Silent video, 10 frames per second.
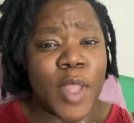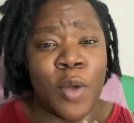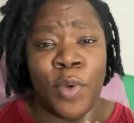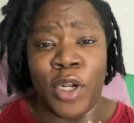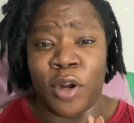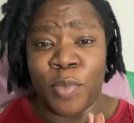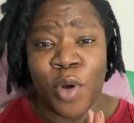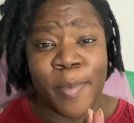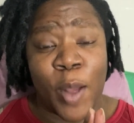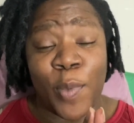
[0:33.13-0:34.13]
want to learn
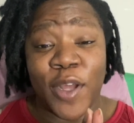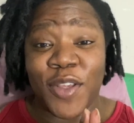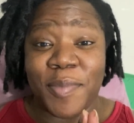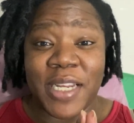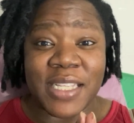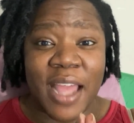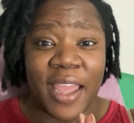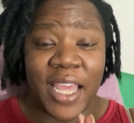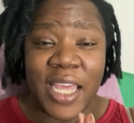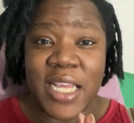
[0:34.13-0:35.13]
more about what human
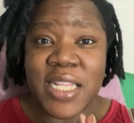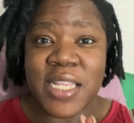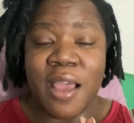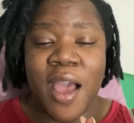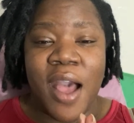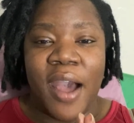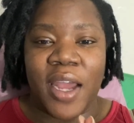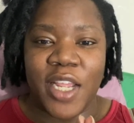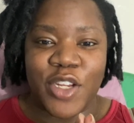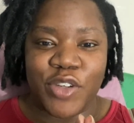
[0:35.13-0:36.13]
design is, how
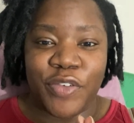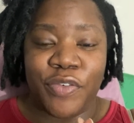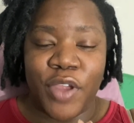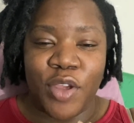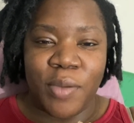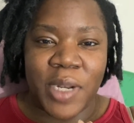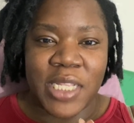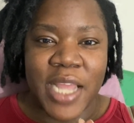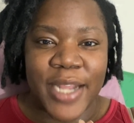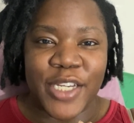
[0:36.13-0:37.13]
to get your free human
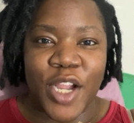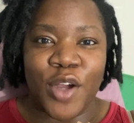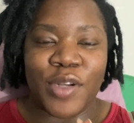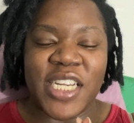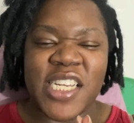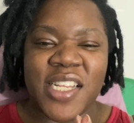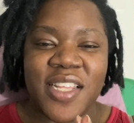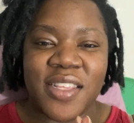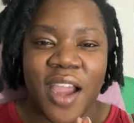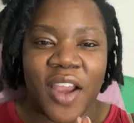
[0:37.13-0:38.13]
design chart, go to
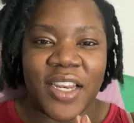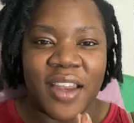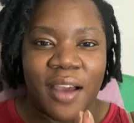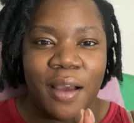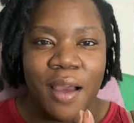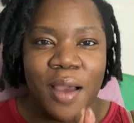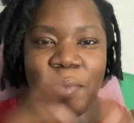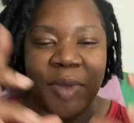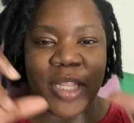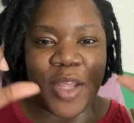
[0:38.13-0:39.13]

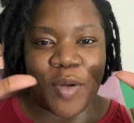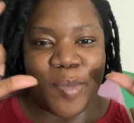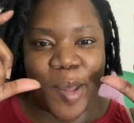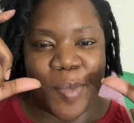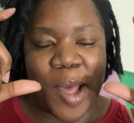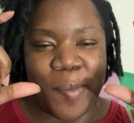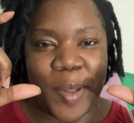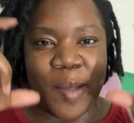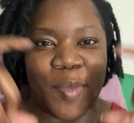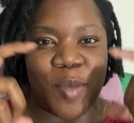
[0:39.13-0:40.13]
jalisahardy.com. There will be a
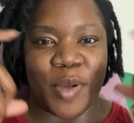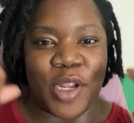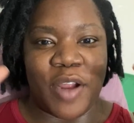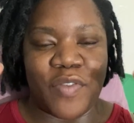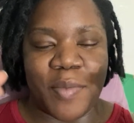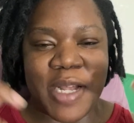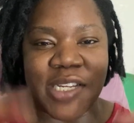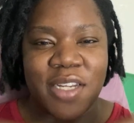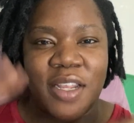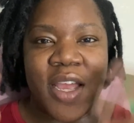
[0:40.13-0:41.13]
pop-up. You'll put in your
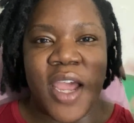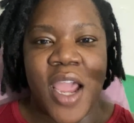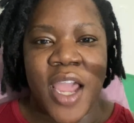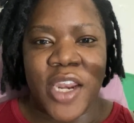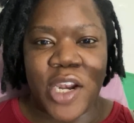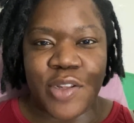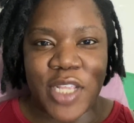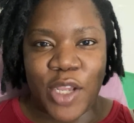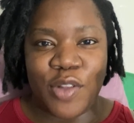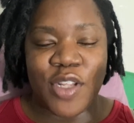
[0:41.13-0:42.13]
information, and it'll
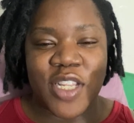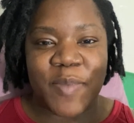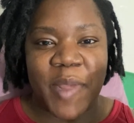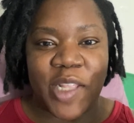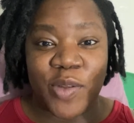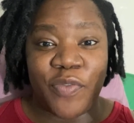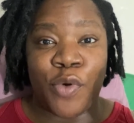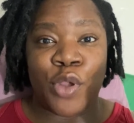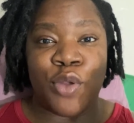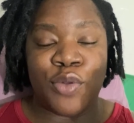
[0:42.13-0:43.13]
take you to the space
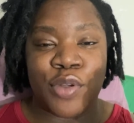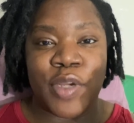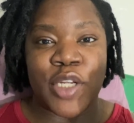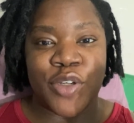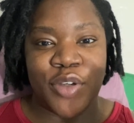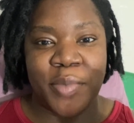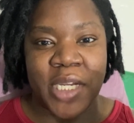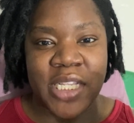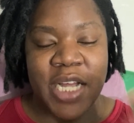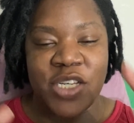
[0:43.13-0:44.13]
for you to get your human
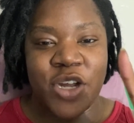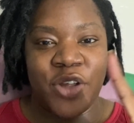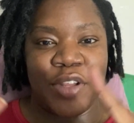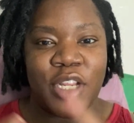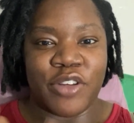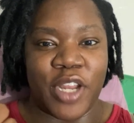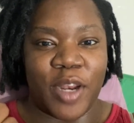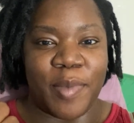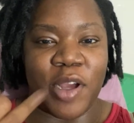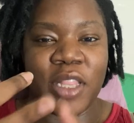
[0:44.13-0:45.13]
design chart. You need your date
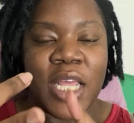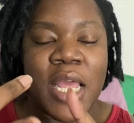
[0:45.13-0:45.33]
of birth,